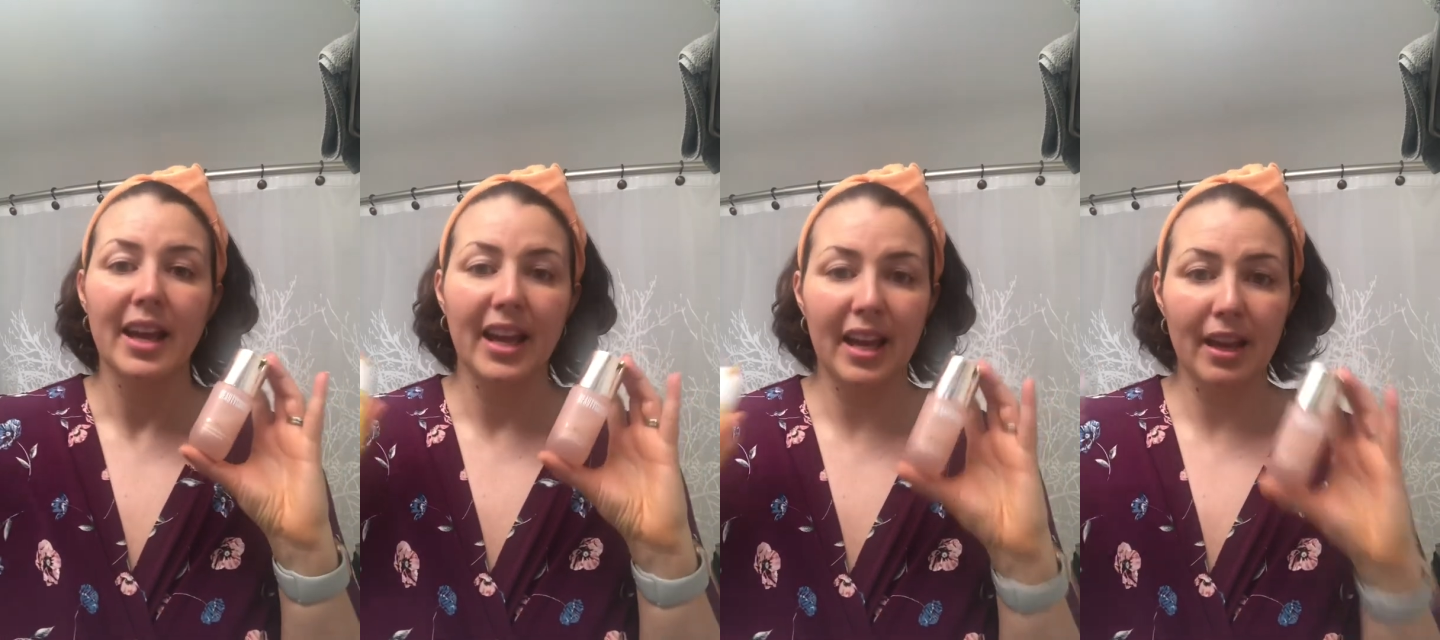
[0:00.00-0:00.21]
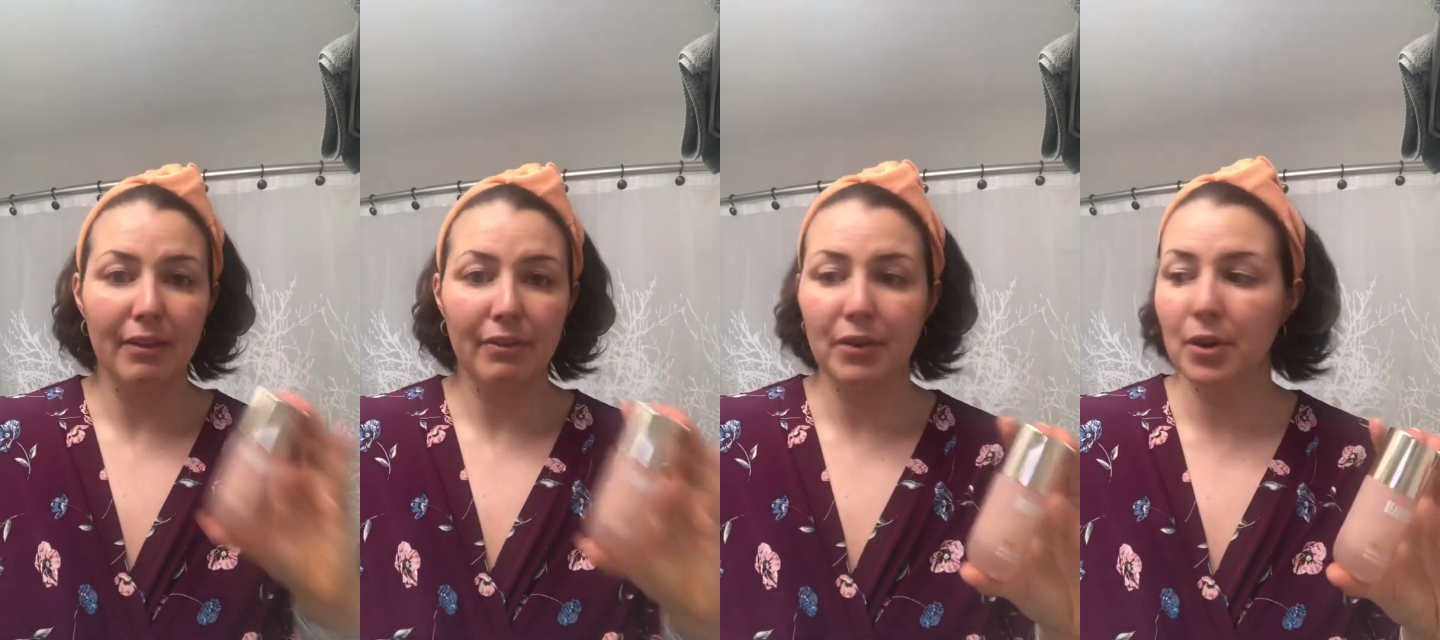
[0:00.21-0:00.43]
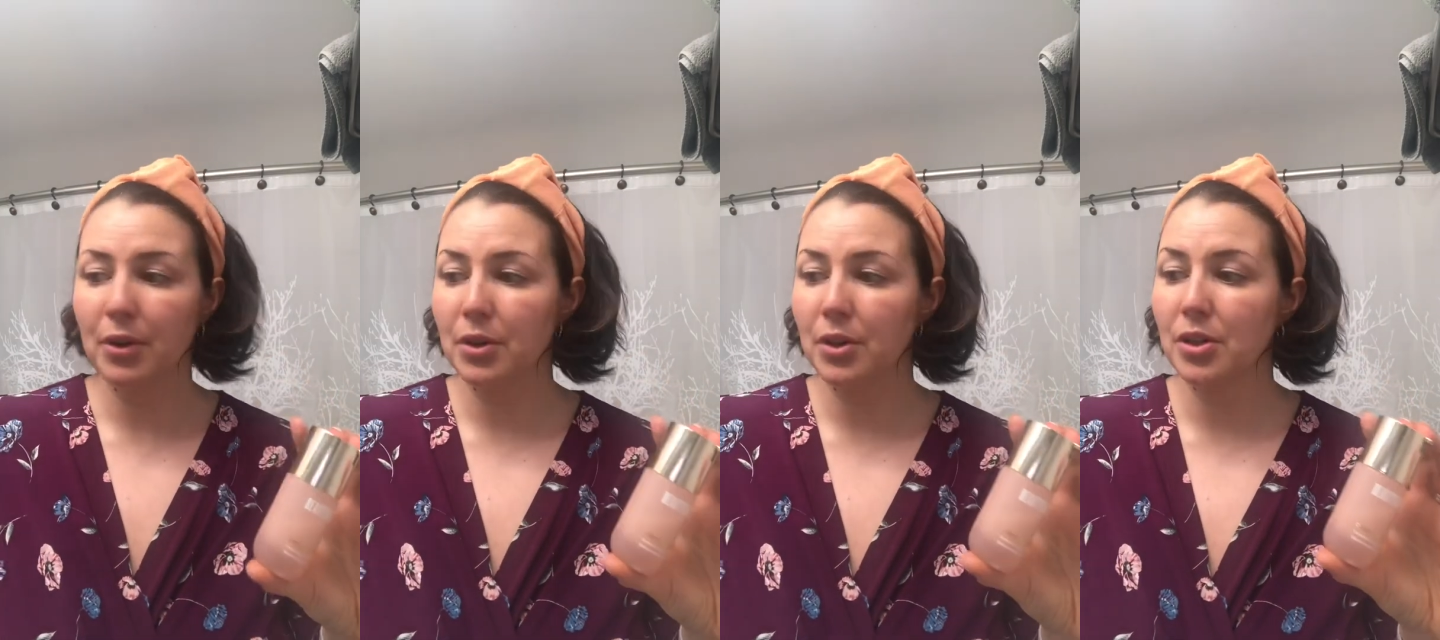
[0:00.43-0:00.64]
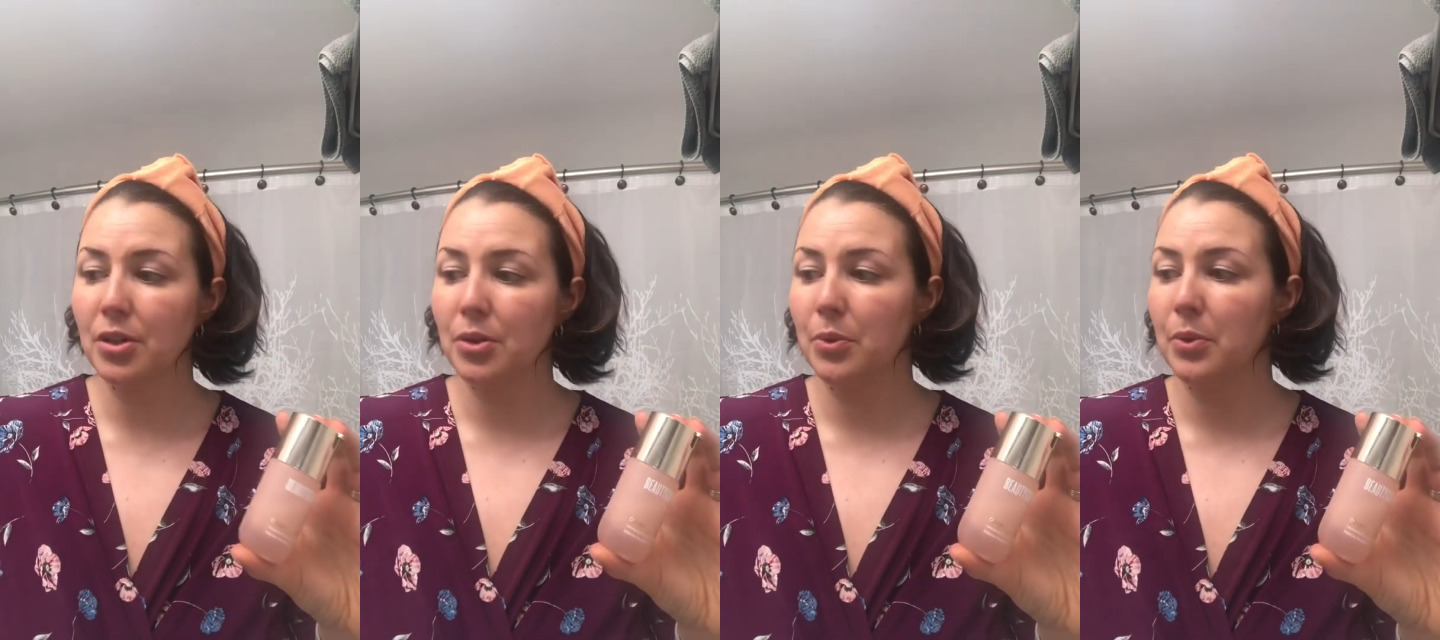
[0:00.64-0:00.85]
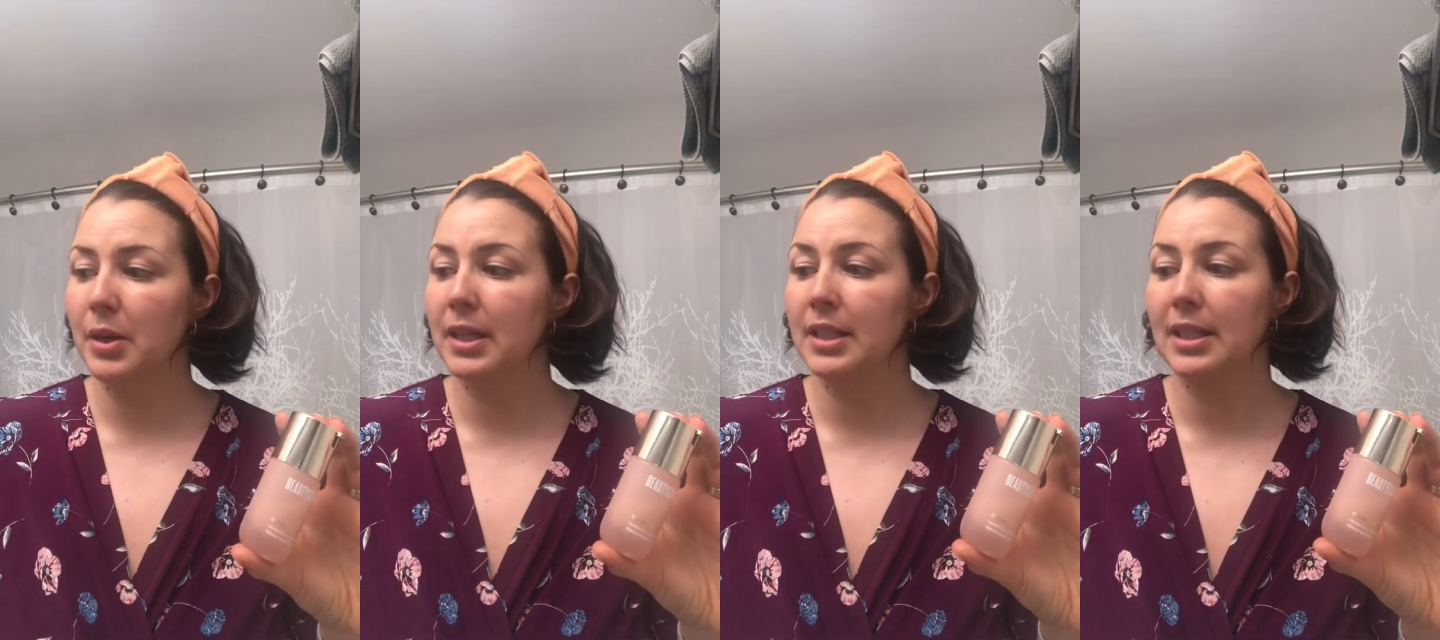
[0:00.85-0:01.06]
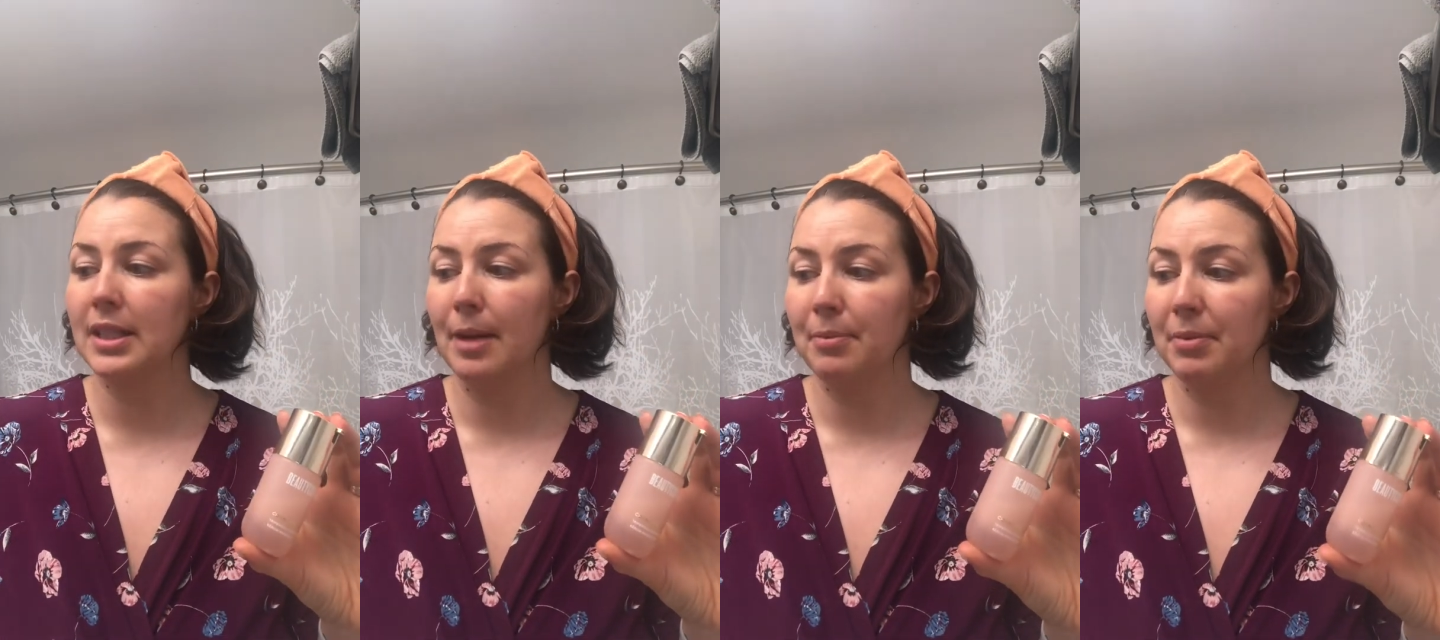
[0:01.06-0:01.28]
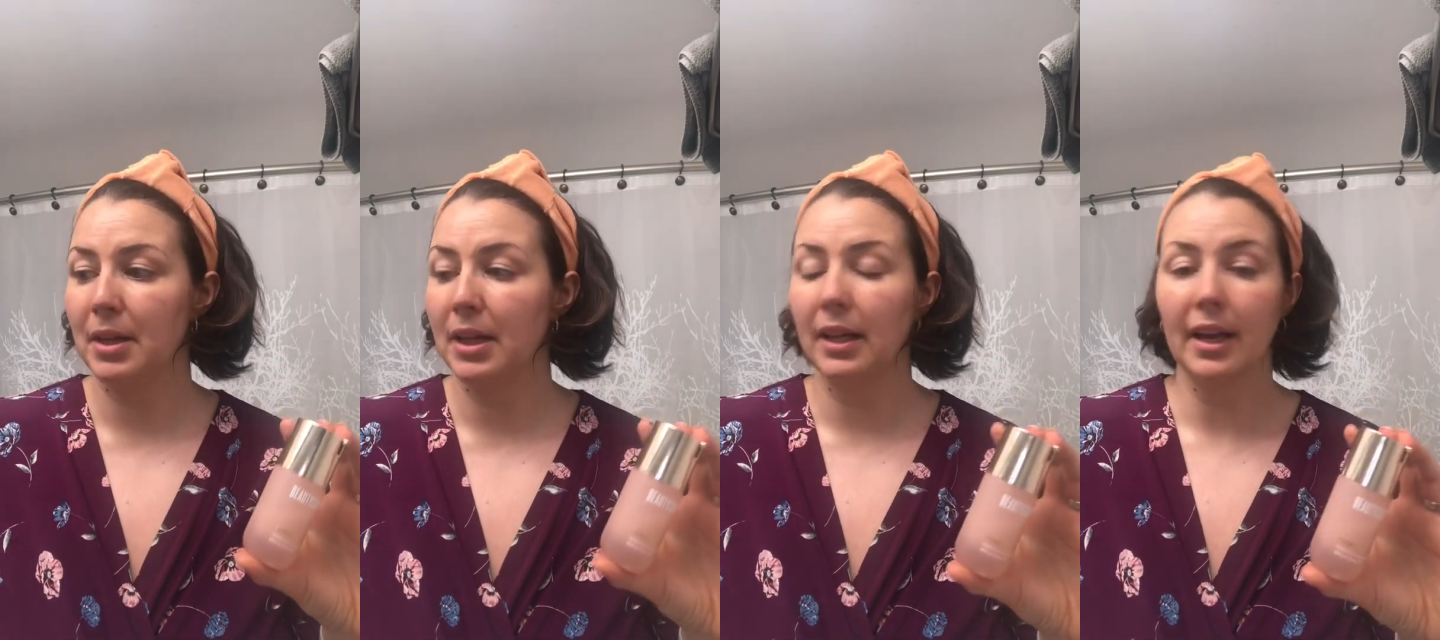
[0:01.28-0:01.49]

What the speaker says: If you're doing something